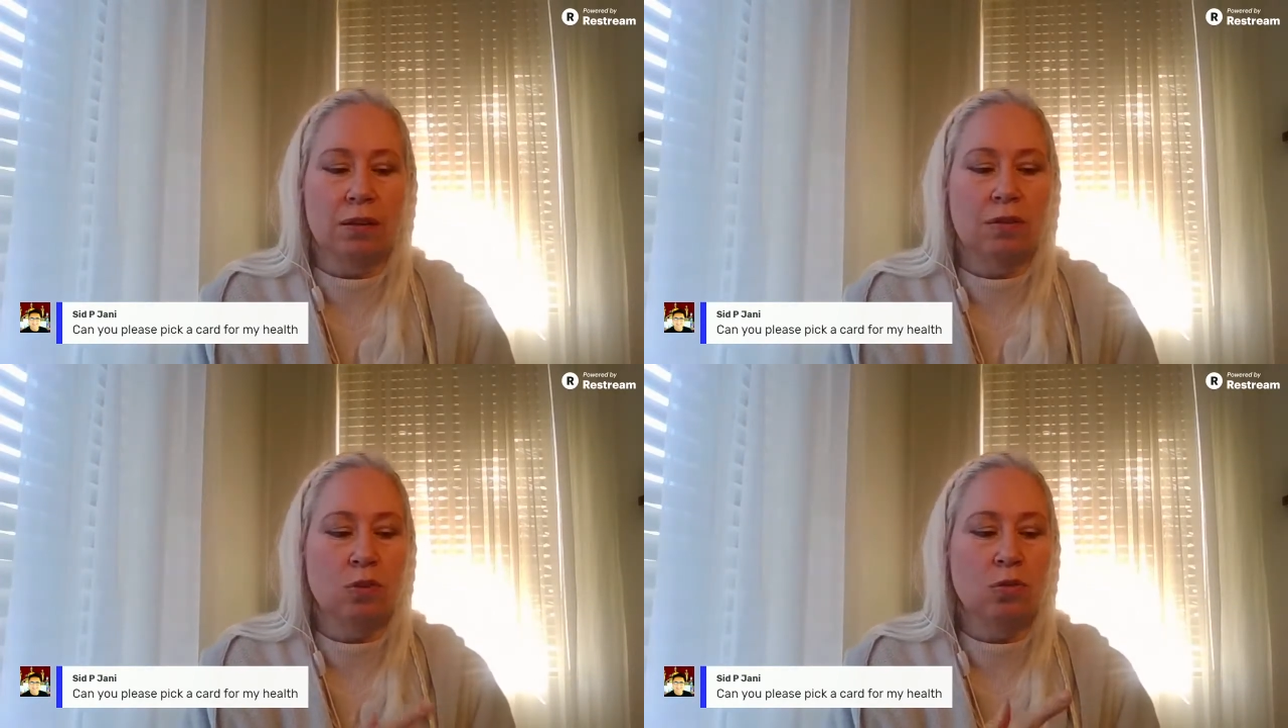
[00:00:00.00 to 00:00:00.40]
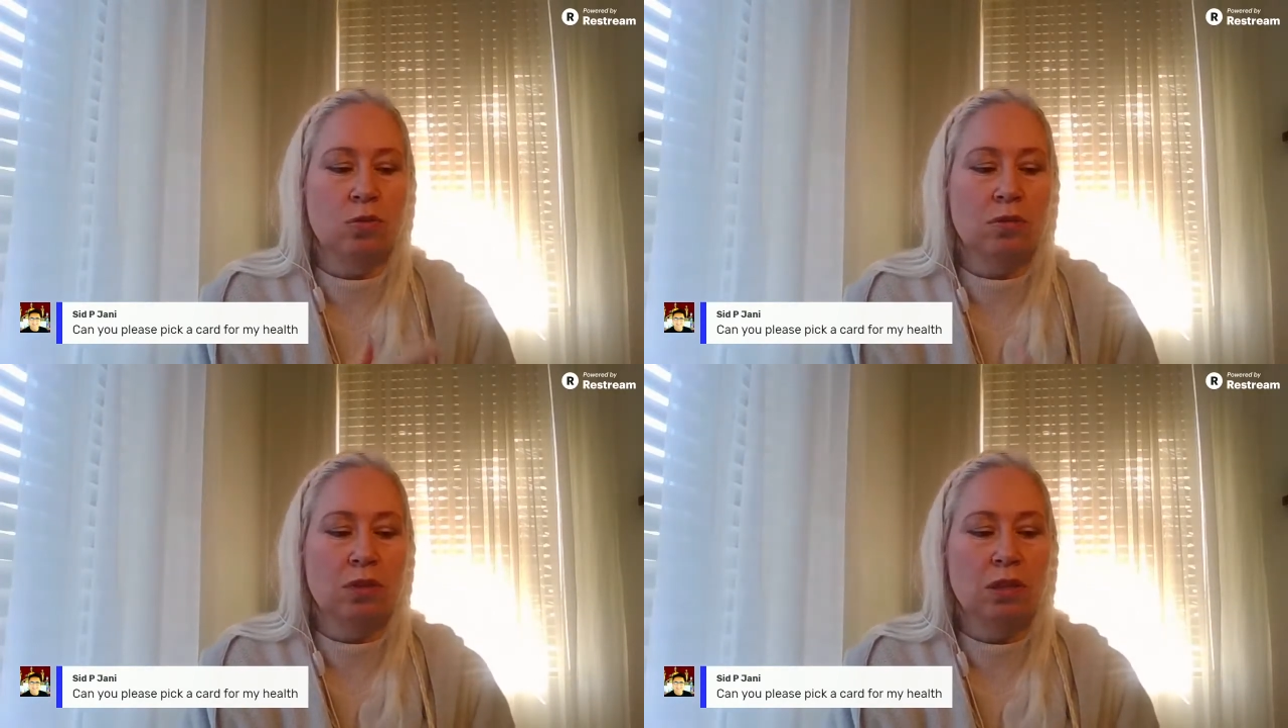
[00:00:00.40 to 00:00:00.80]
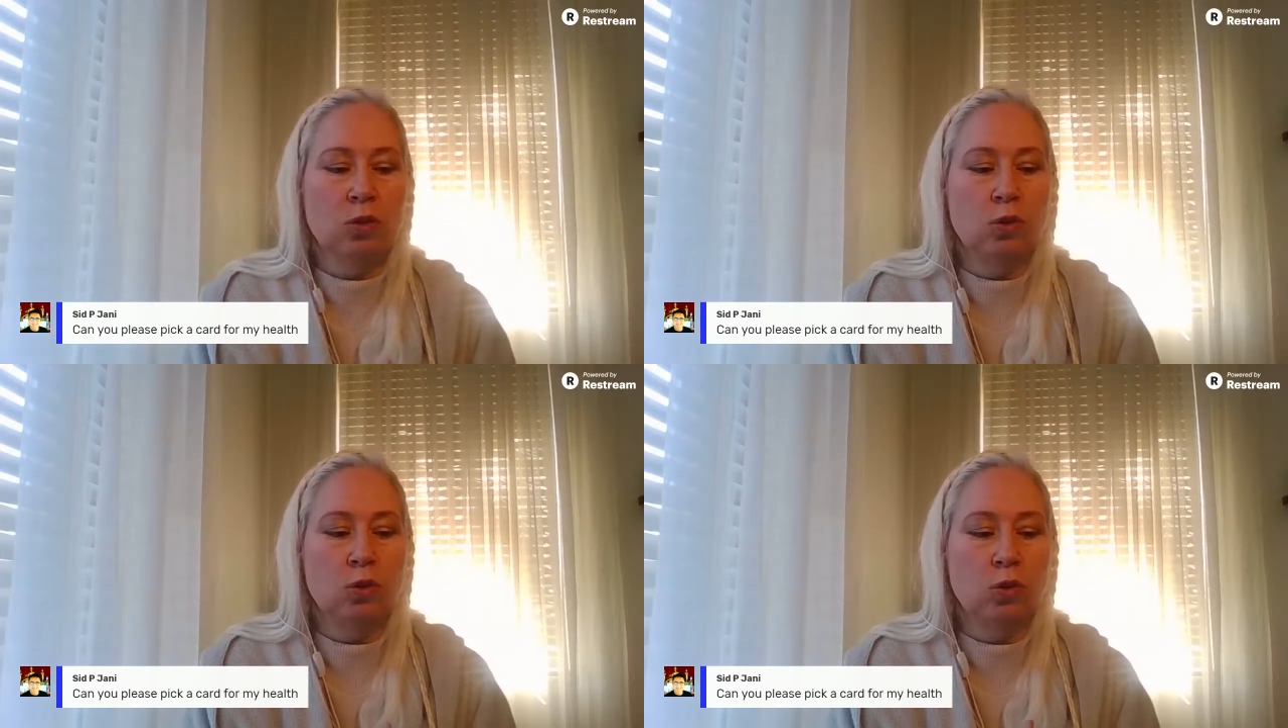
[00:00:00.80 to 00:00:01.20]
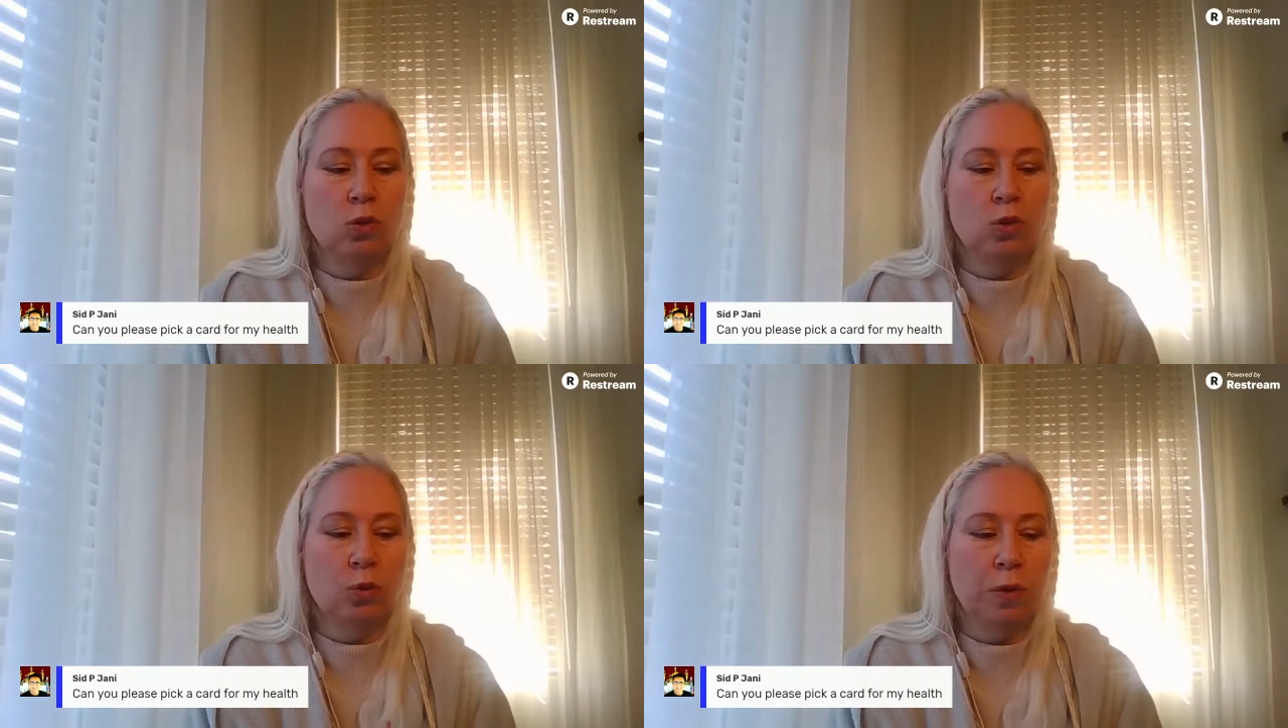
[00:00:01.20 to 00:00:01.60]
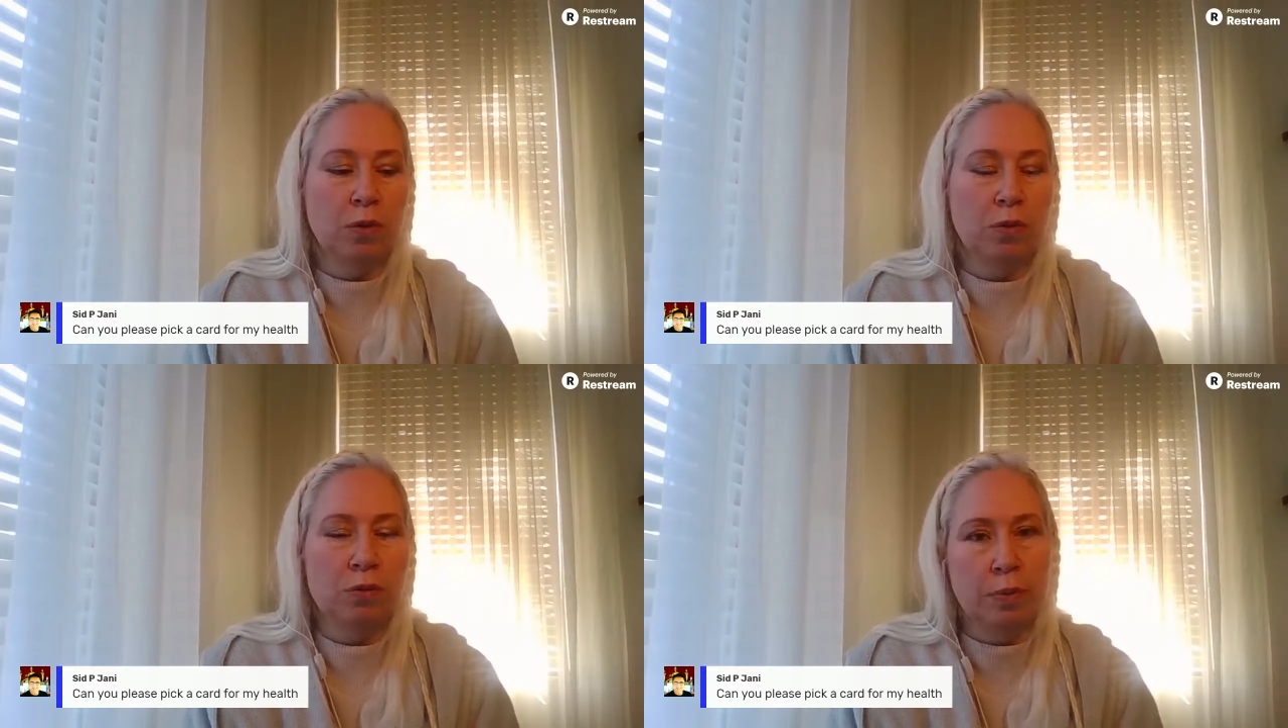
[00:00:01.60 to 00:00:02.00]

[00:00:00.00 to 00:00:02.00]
So you need to be your own support.